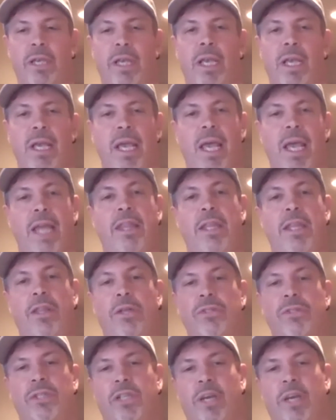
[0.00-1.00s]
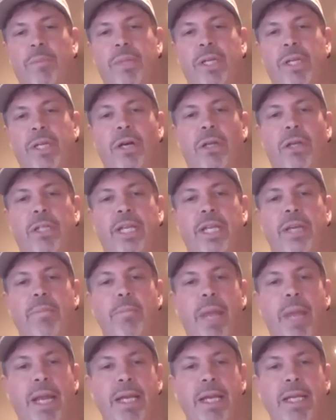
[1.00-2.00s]
And then there's a company called Hemp
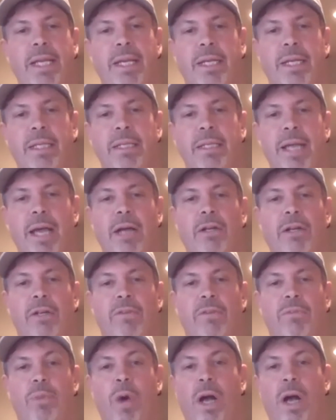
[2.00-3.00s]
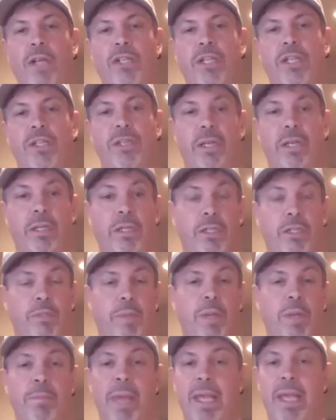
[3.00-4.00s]
Mania out of Washington that's
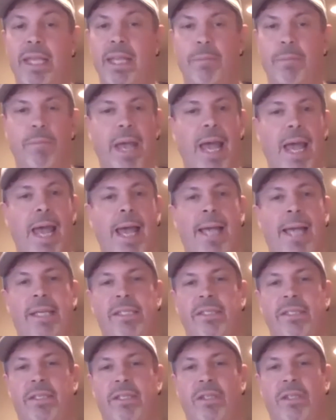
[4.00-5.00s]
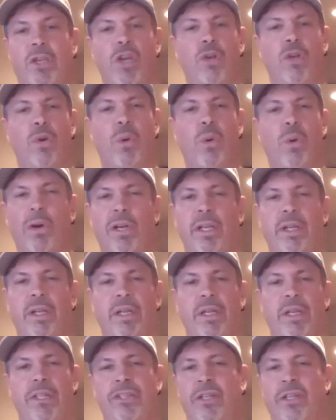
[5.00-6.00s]
been making bags and
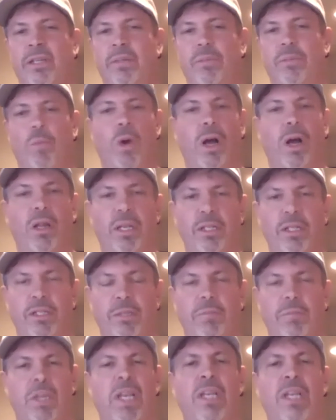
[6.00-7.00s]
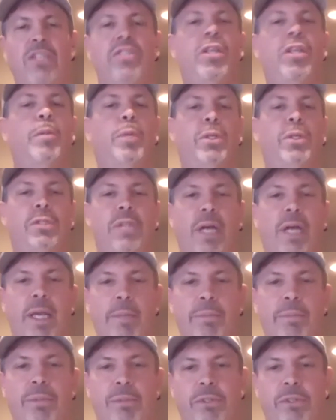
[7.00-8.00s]
cordage and wallets and similar
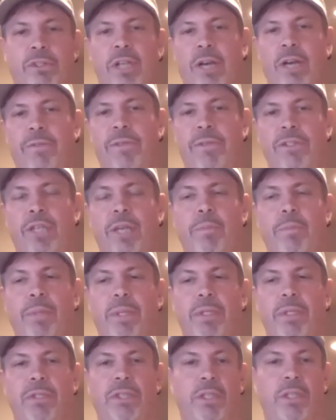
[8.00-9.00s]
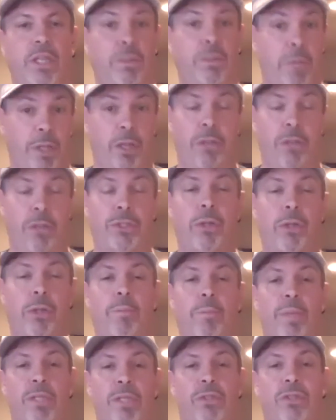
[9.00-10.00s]
type stuff as Hempies. And they're still in
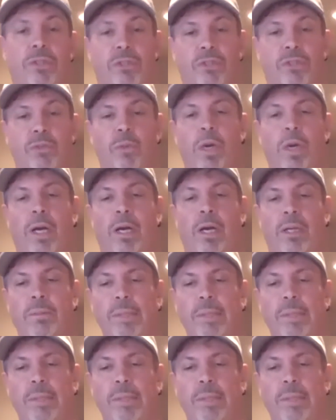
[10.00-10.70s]
business as well.